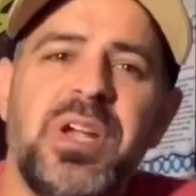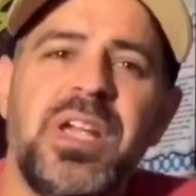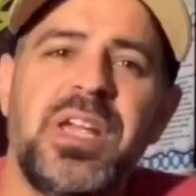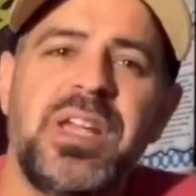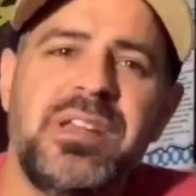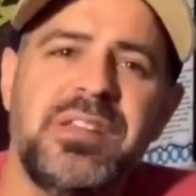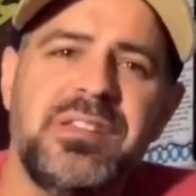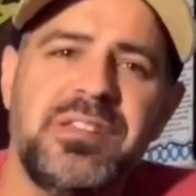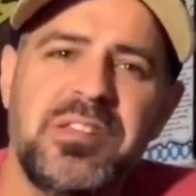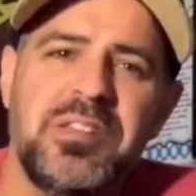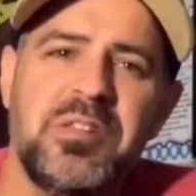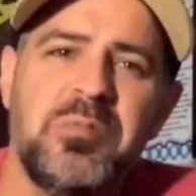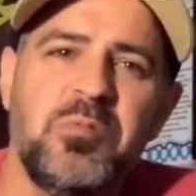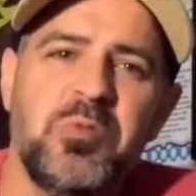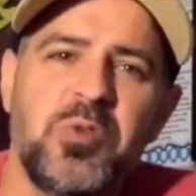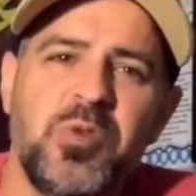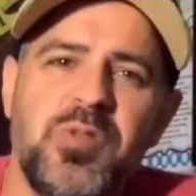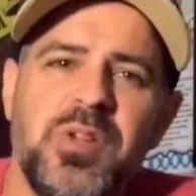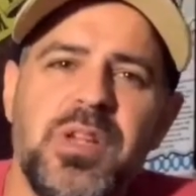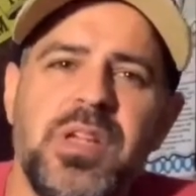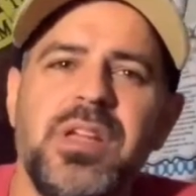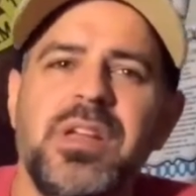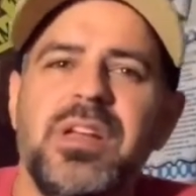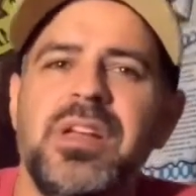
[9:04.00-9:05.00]
eggs in the
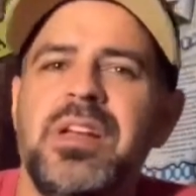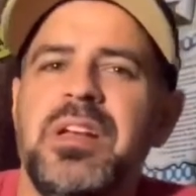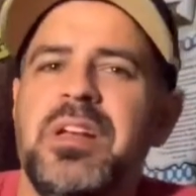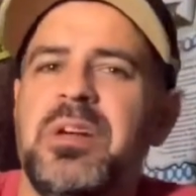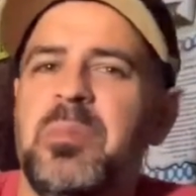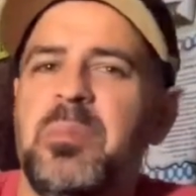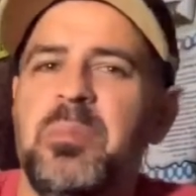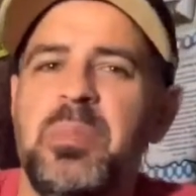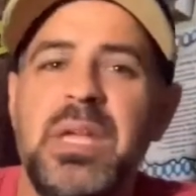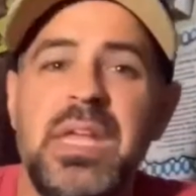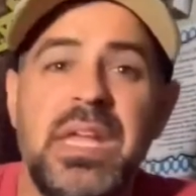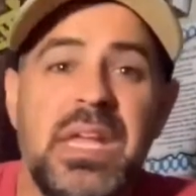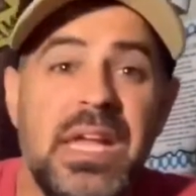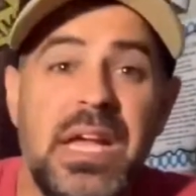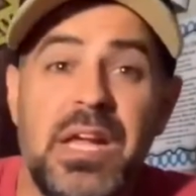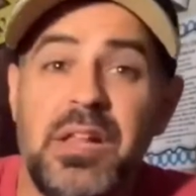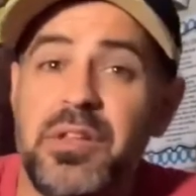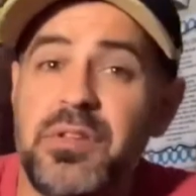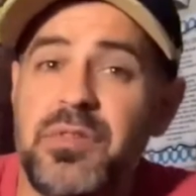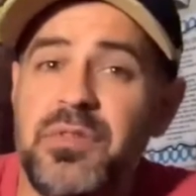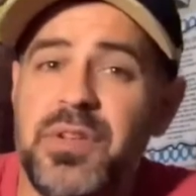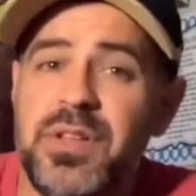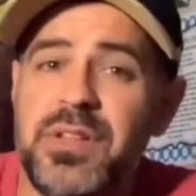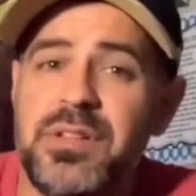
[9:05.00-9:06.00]
movie. Pink
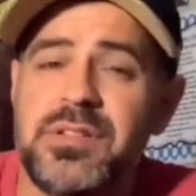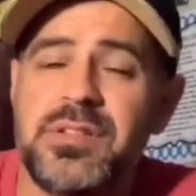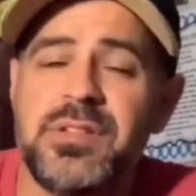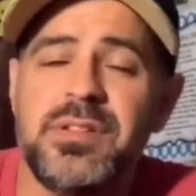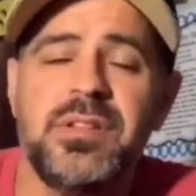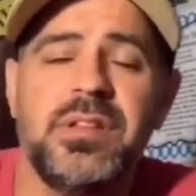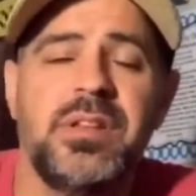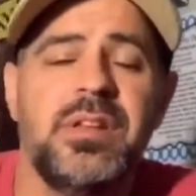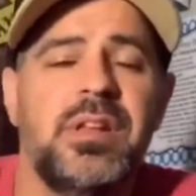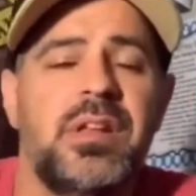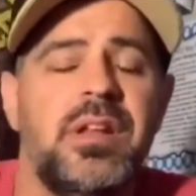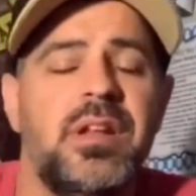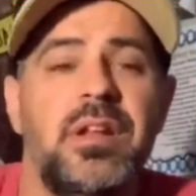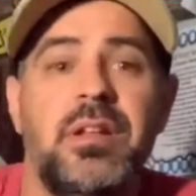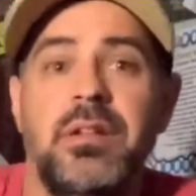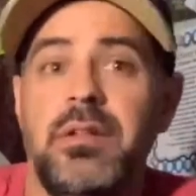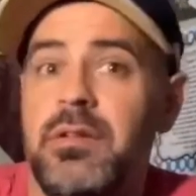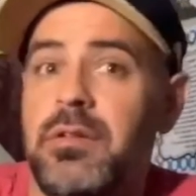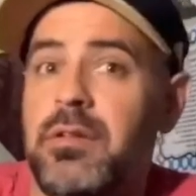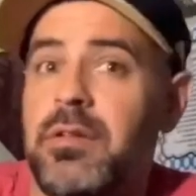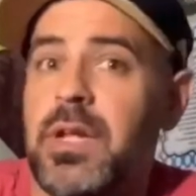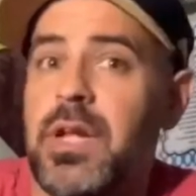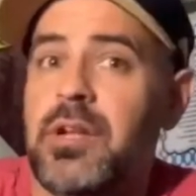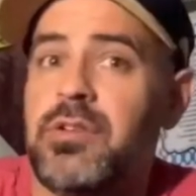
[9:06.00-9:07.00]
elephants.
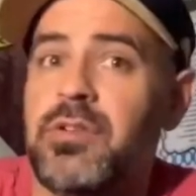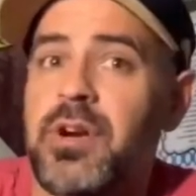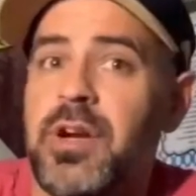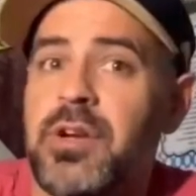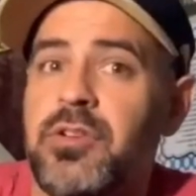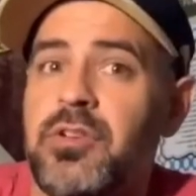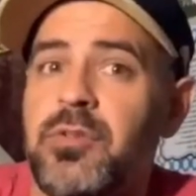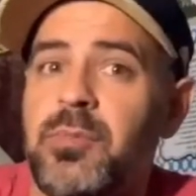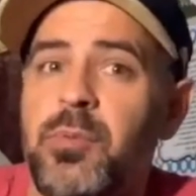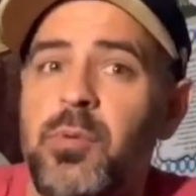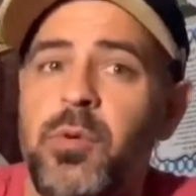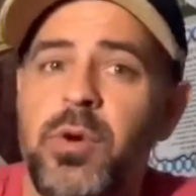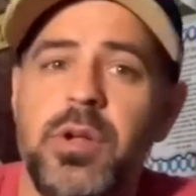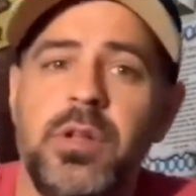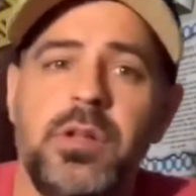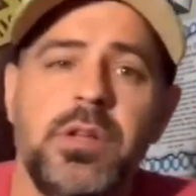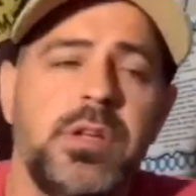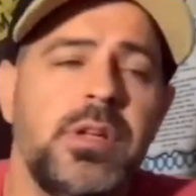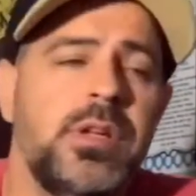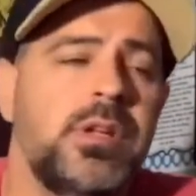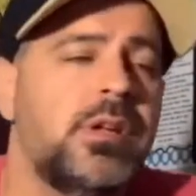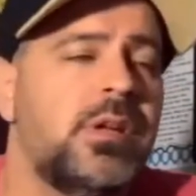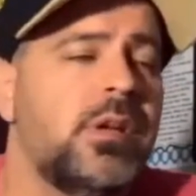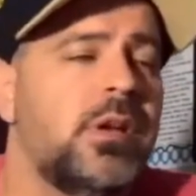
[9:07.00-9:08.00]
Not trying to spoil
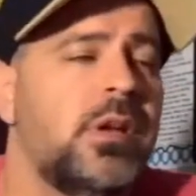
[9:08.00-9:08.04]
it.